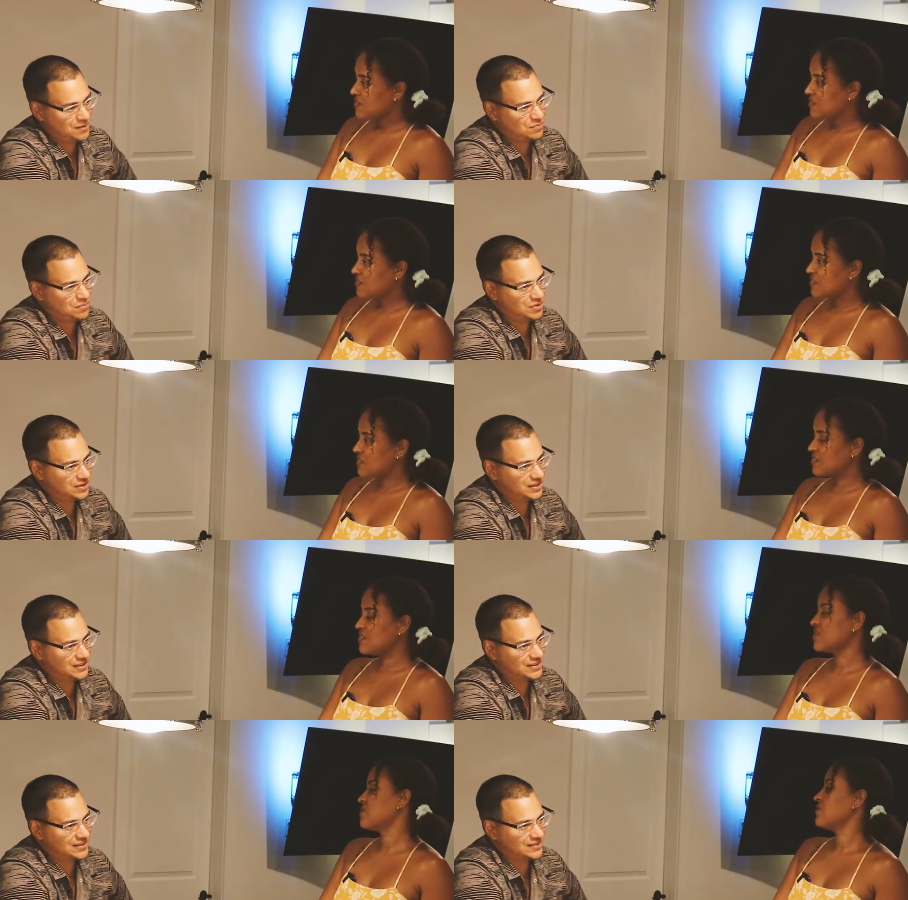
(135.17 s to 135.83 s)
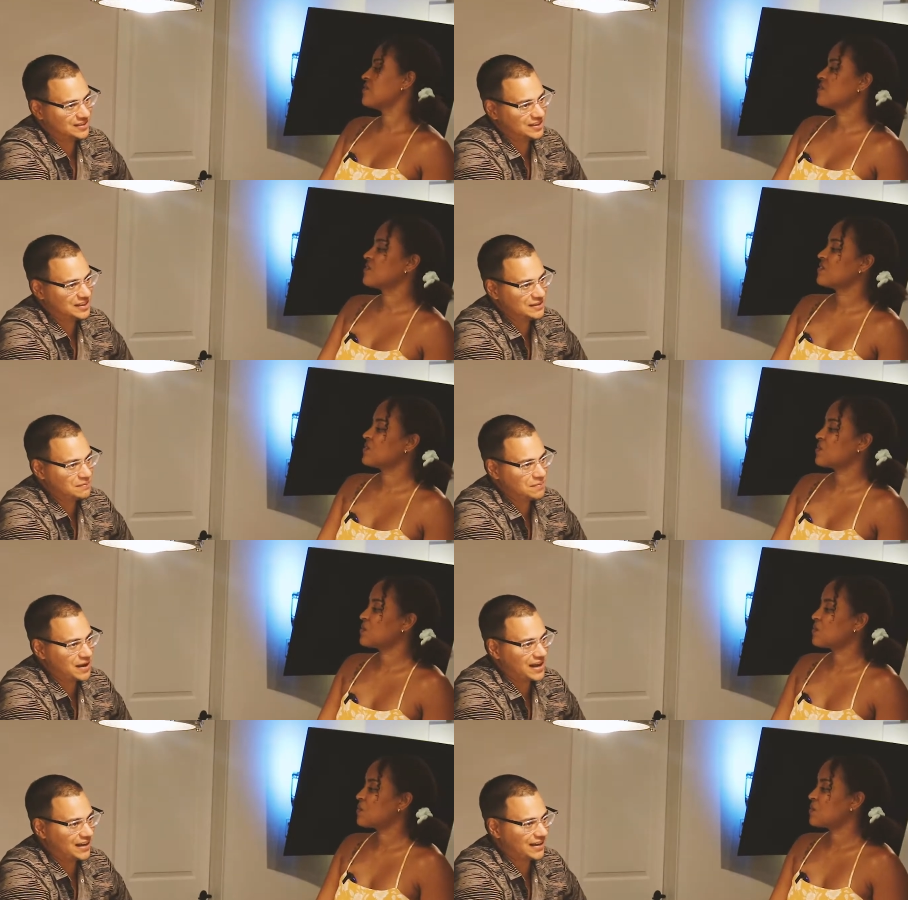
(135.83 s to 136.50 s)
Speaker 1: But looking
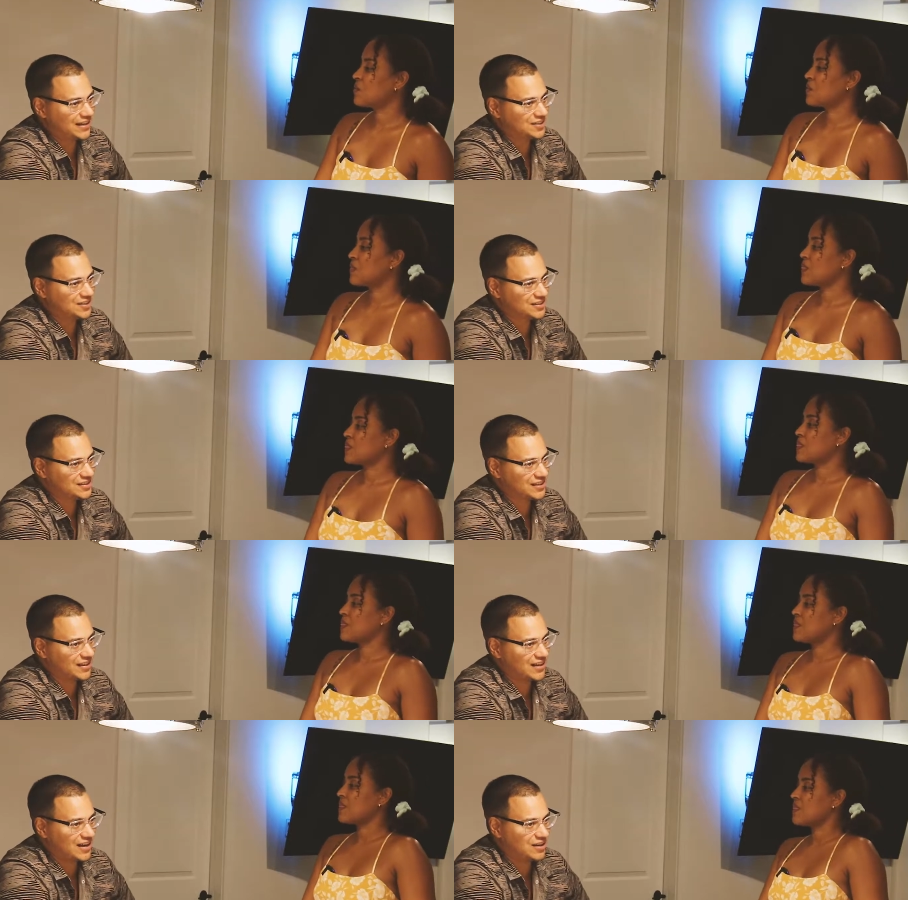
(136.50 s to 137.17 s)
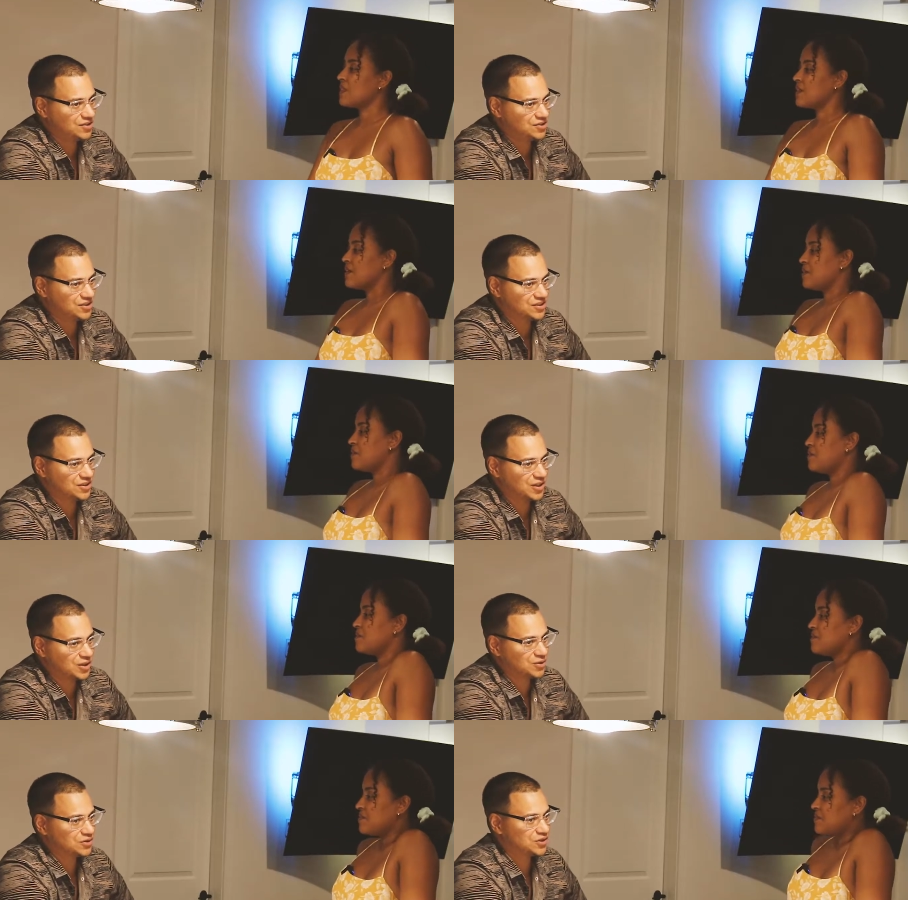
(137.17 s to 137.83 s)
back at just like how you just
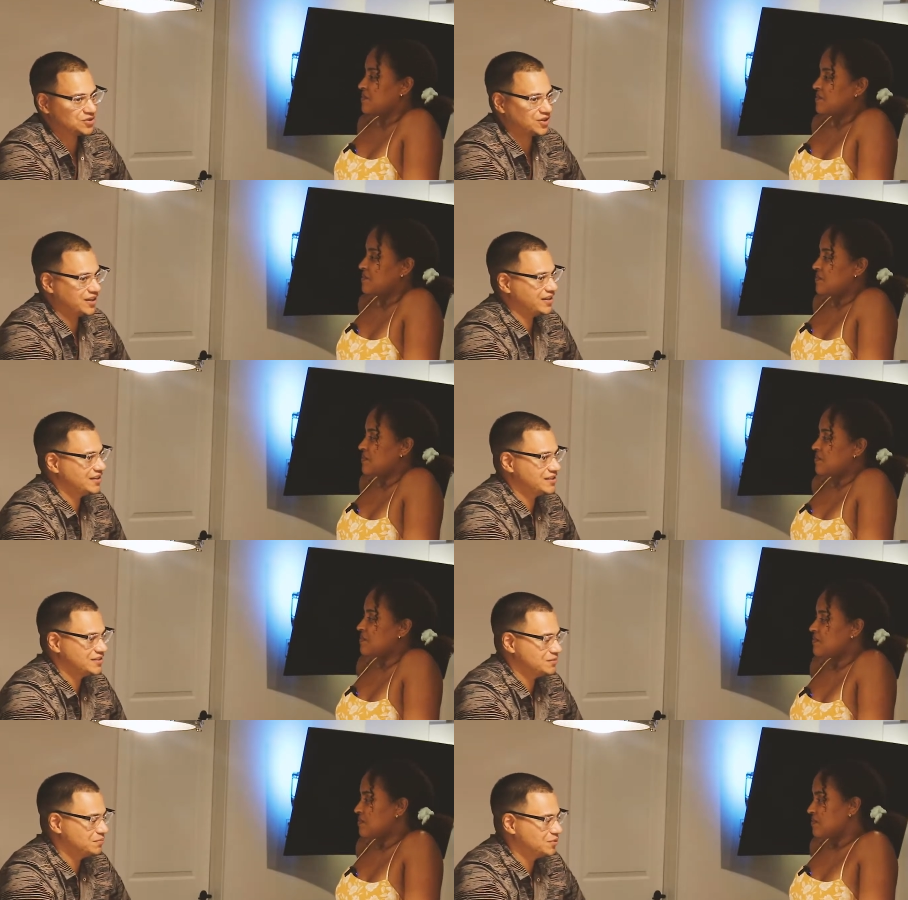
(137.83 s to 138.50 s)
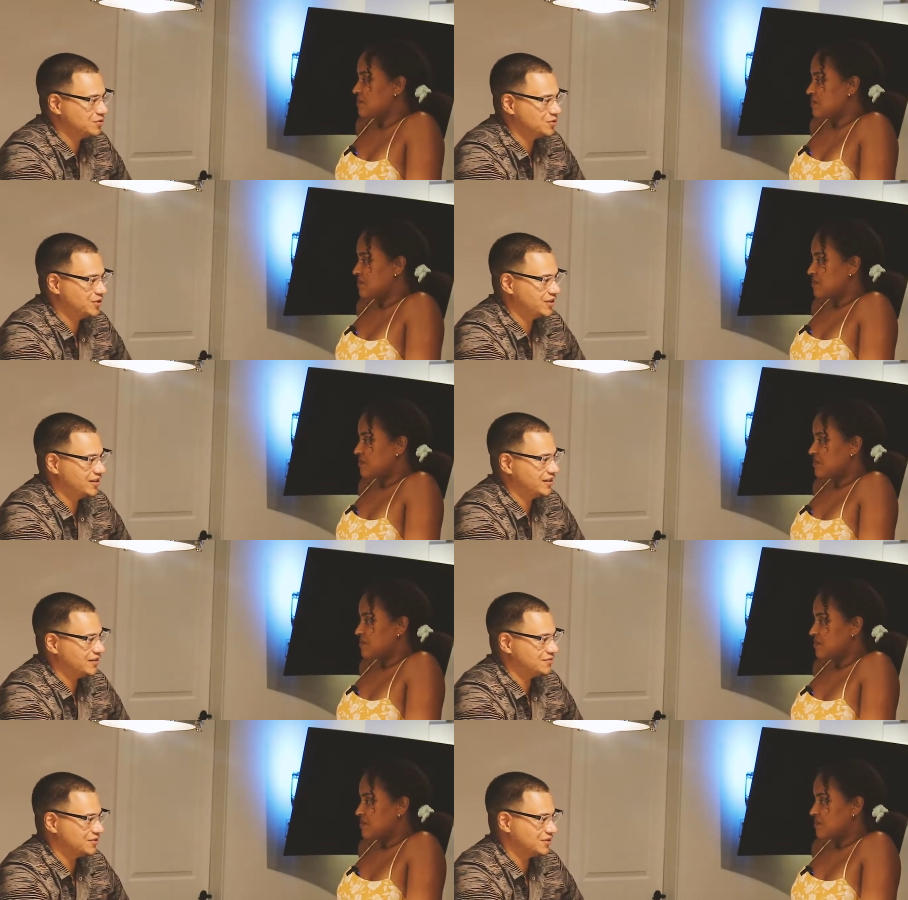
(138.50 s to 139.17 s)
go straight into porn
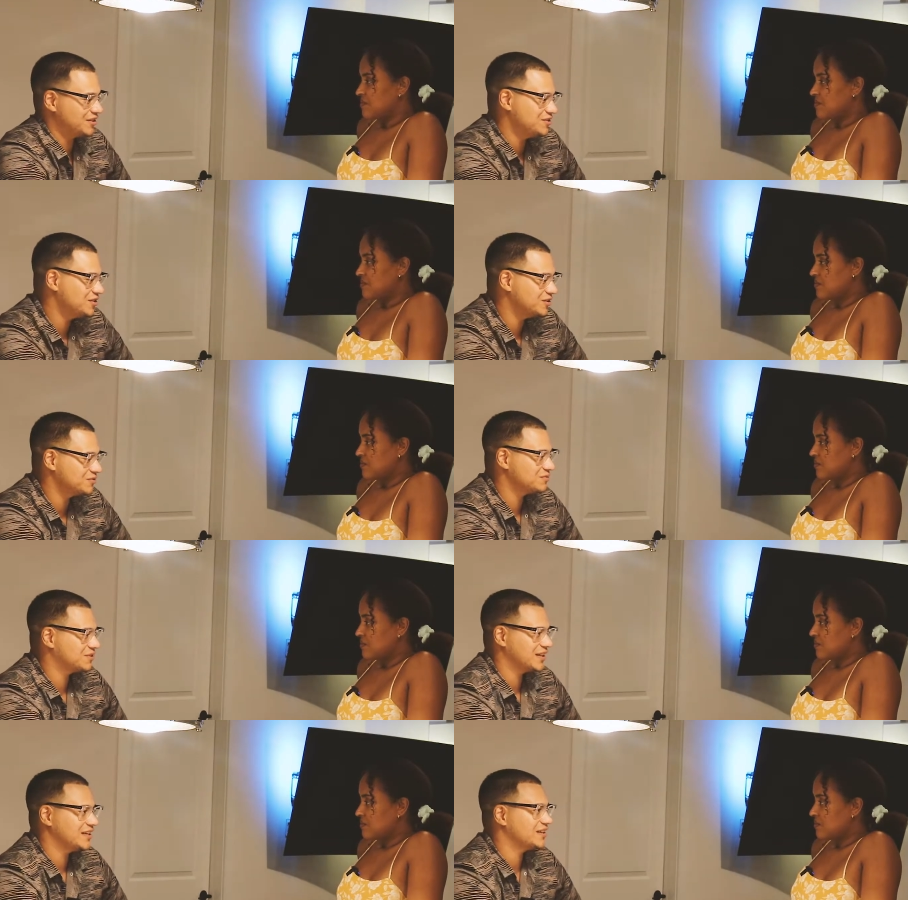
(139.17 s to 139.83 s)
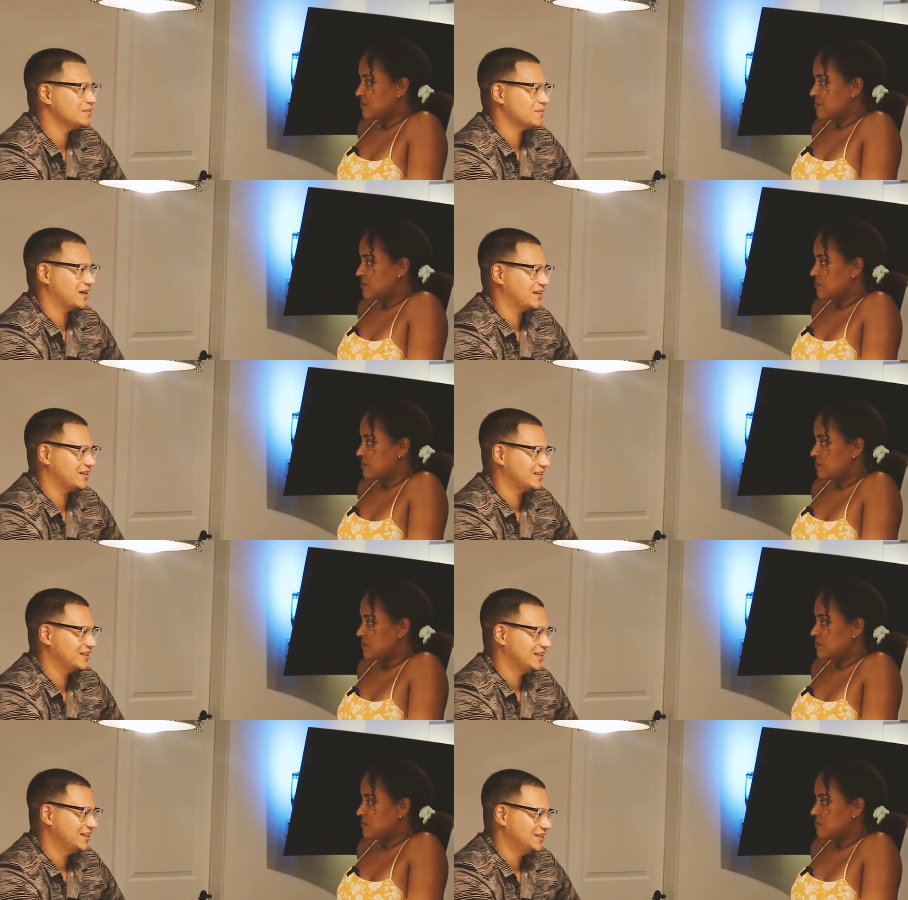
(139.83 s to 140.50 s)
and never, you don't think about
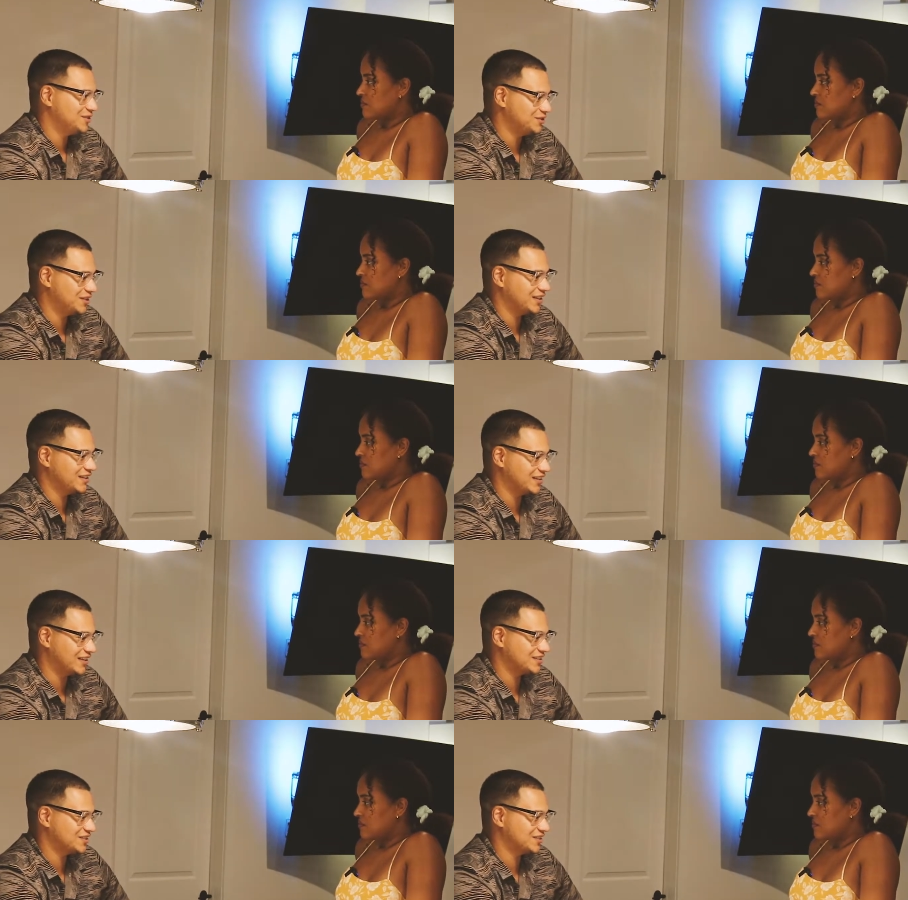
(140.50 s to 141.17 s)
it. You think that's